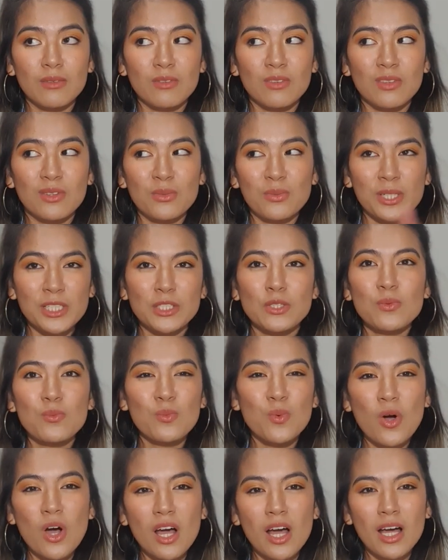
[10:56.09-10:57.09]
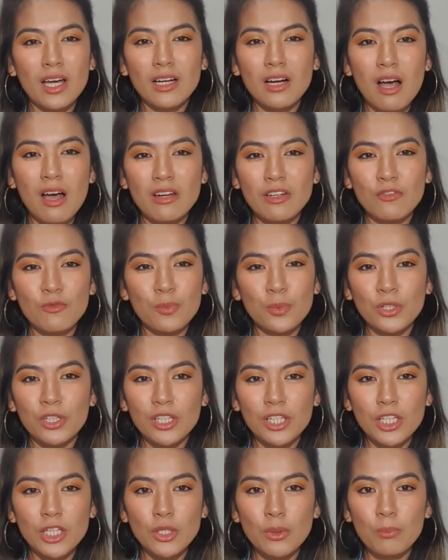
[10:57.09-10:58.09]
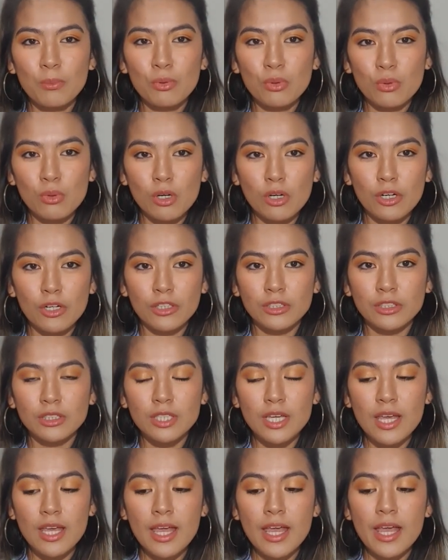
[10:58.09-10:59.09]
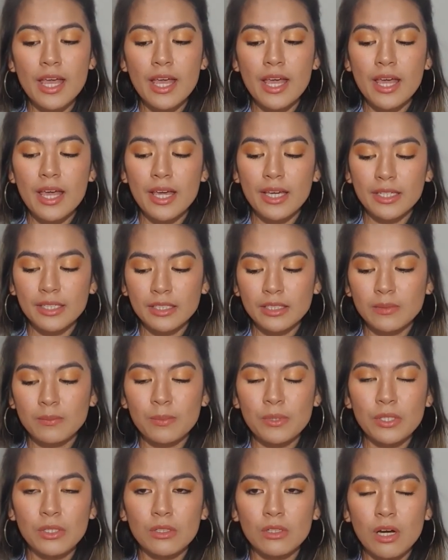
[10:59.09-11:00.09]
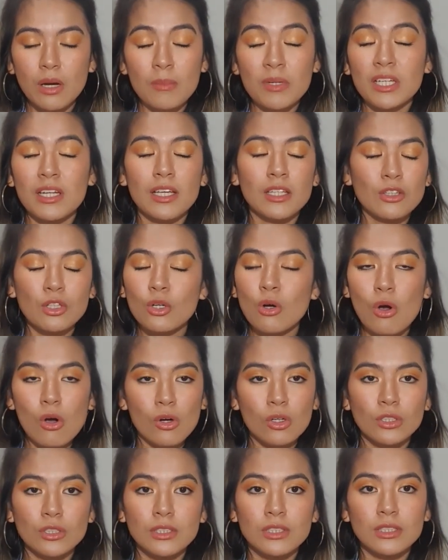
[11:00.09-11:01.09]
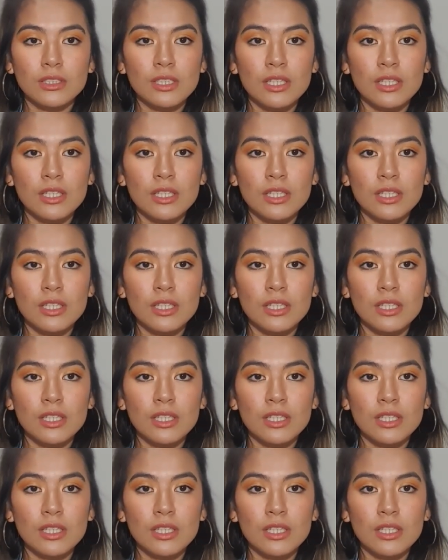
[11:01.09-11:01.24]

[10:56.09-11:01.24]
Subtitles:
the reason why I kind of put it in the pros is, in the cons,